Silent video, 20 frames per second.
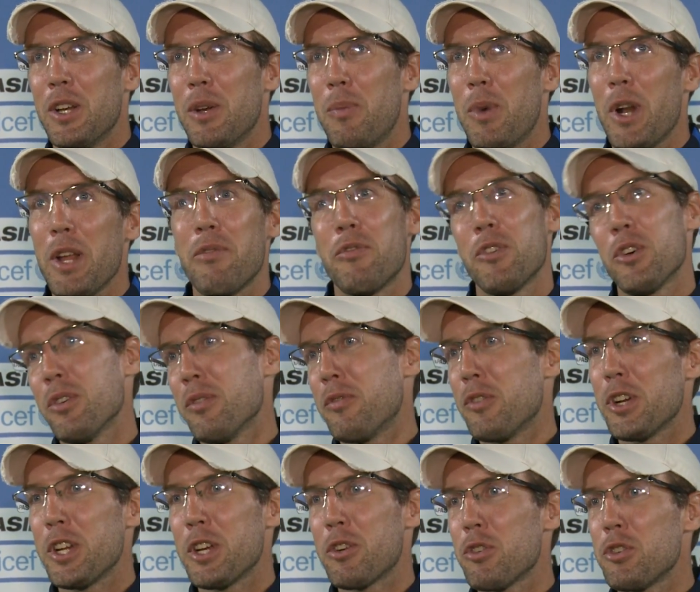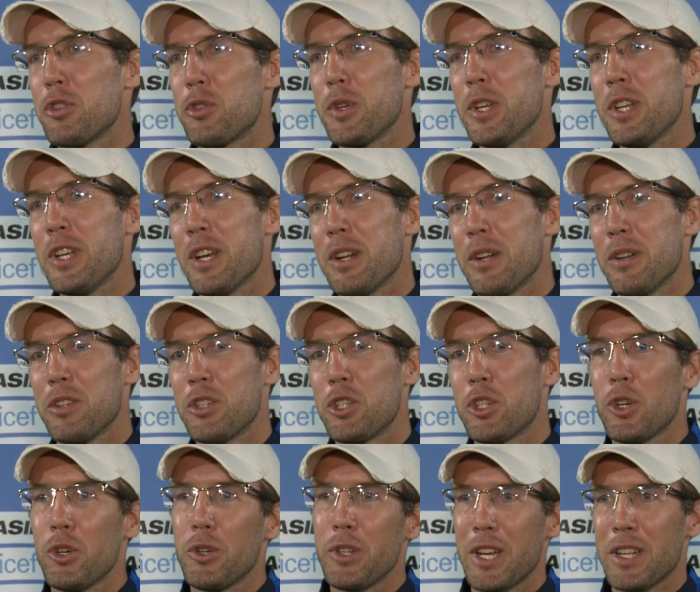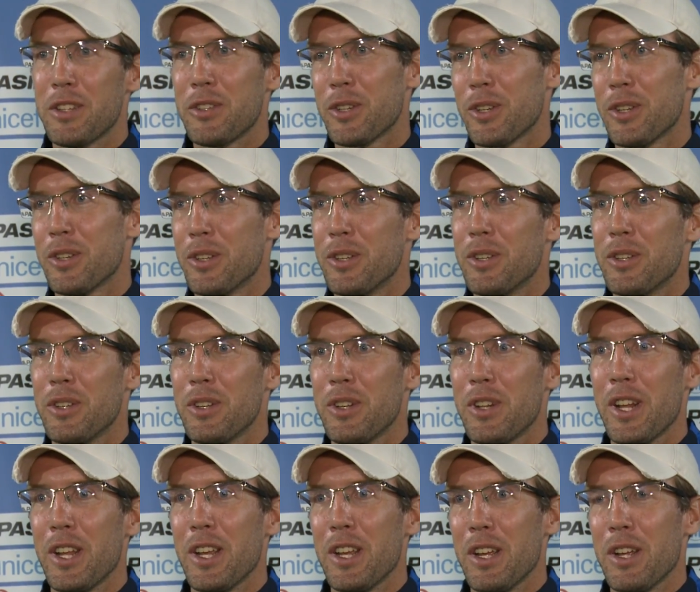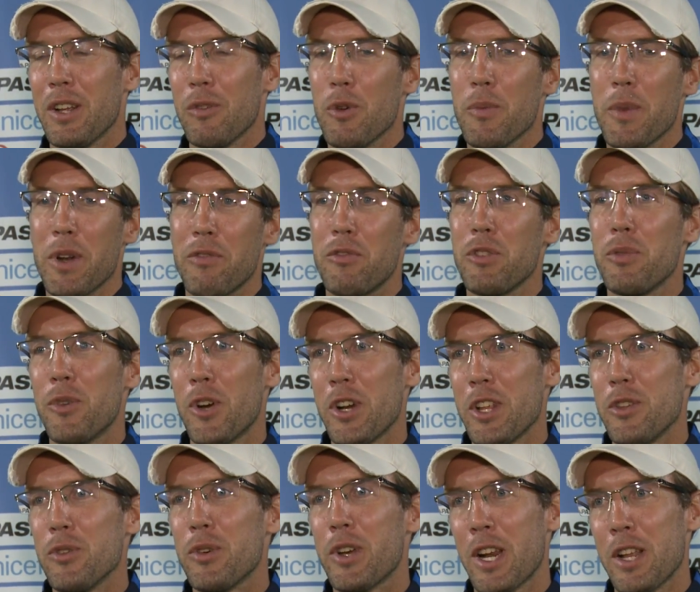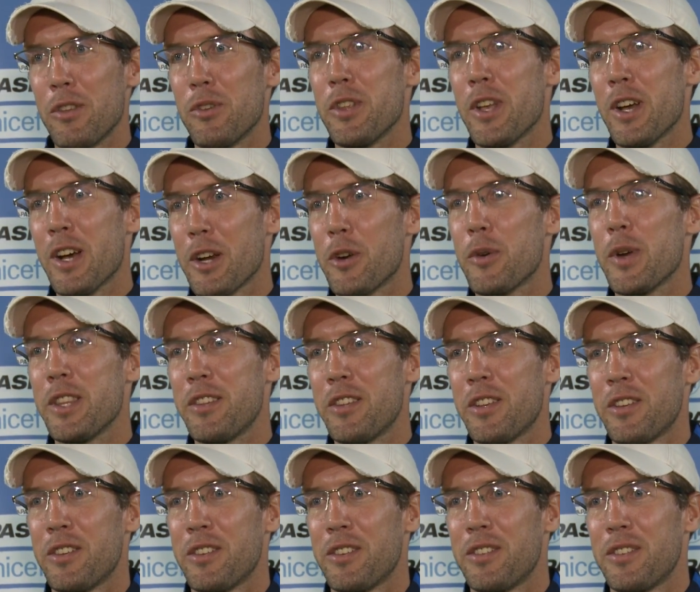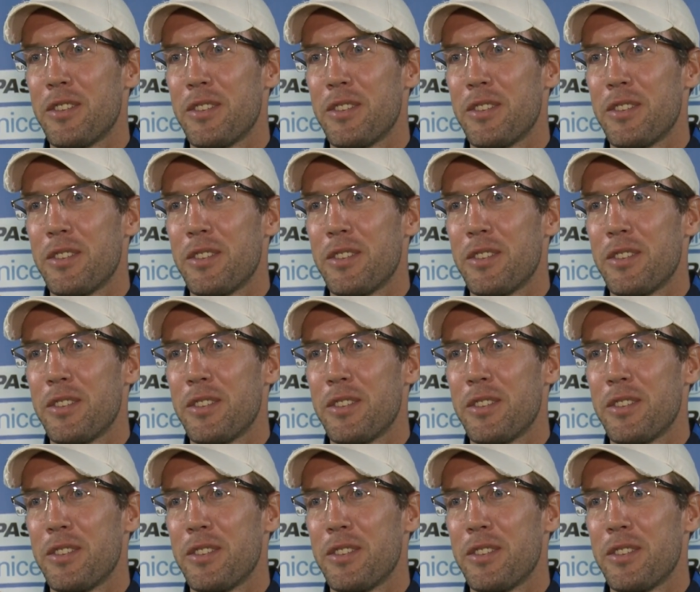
play for for the country and show that uh, the women football in New Caledonia are great.